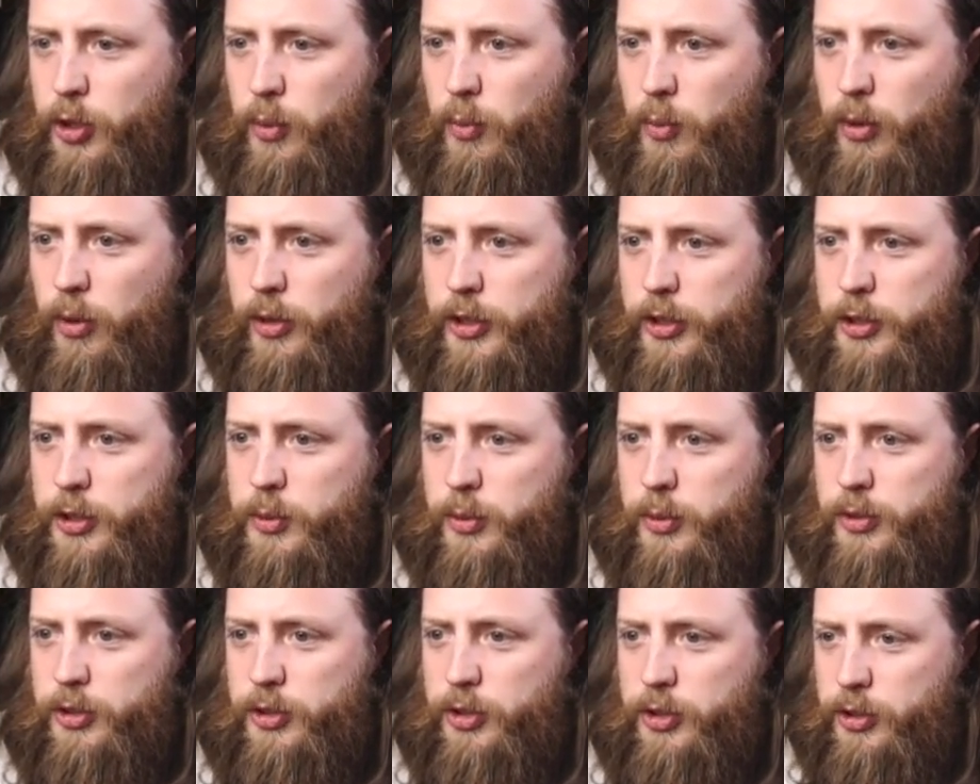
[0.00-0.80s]
So what
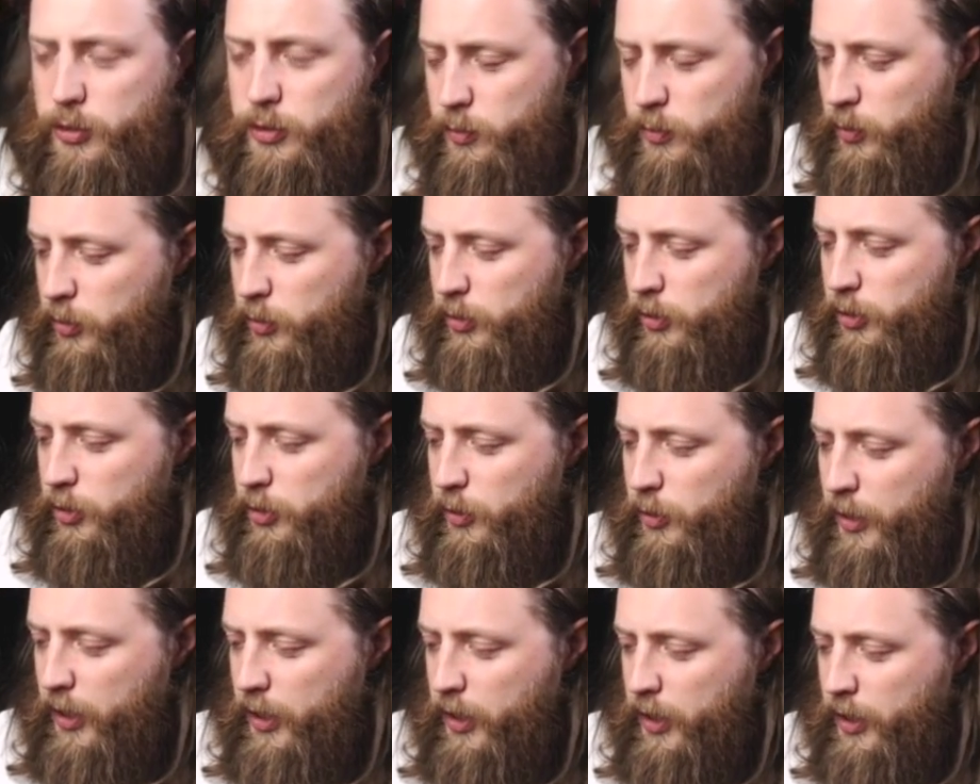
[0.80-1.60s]
this want
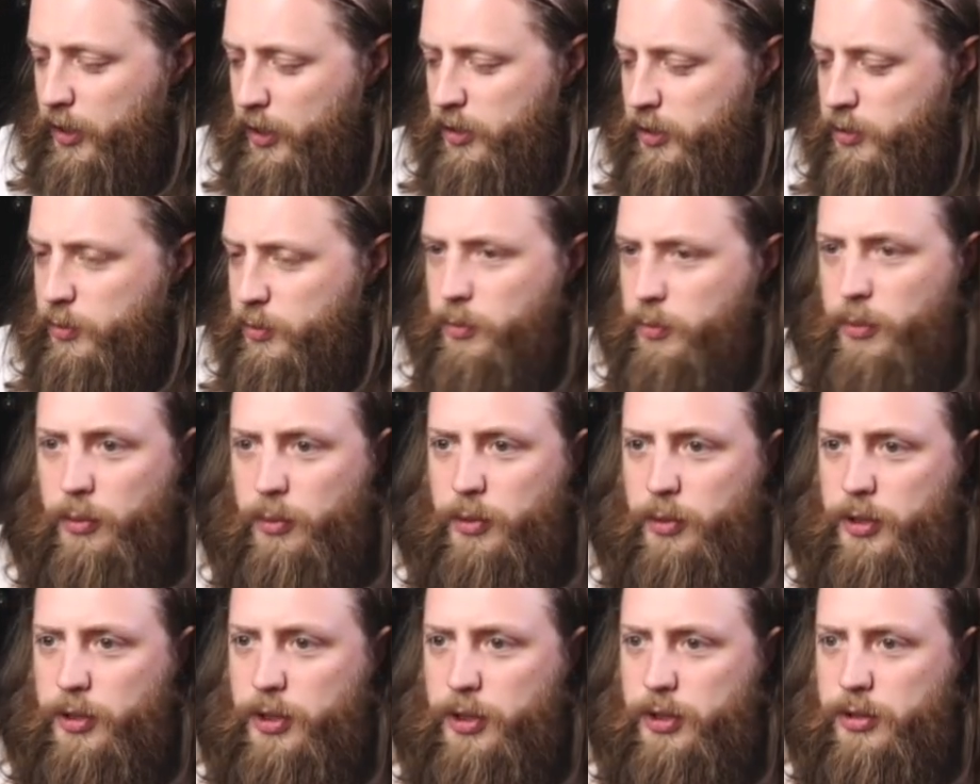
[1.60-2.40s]
to do here is
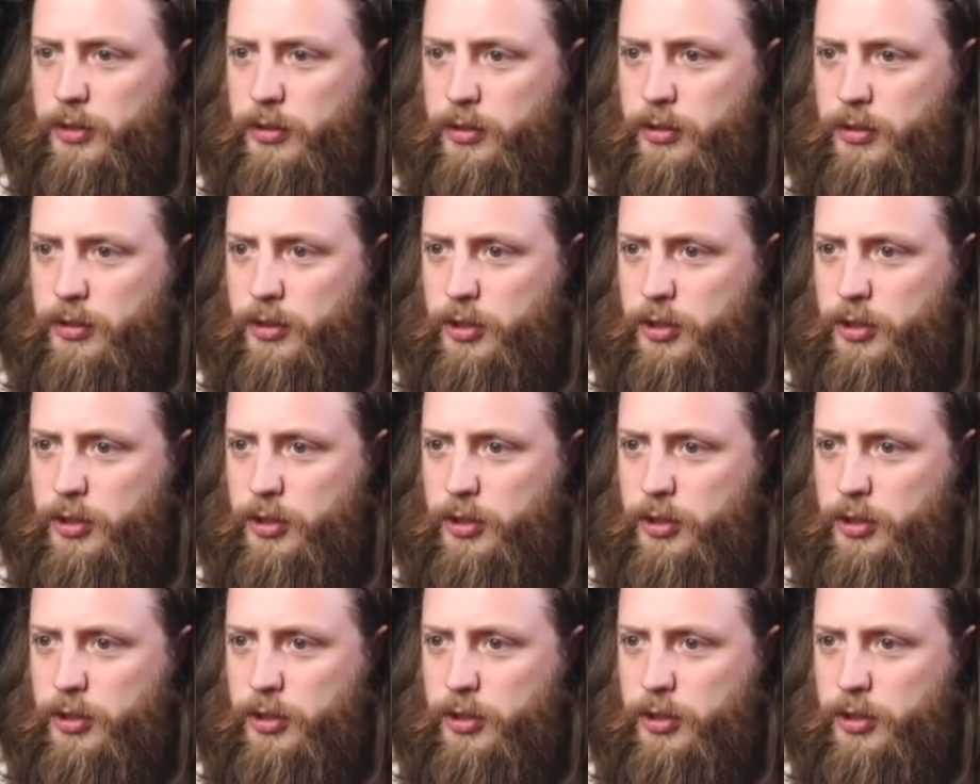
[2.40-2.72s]
we want to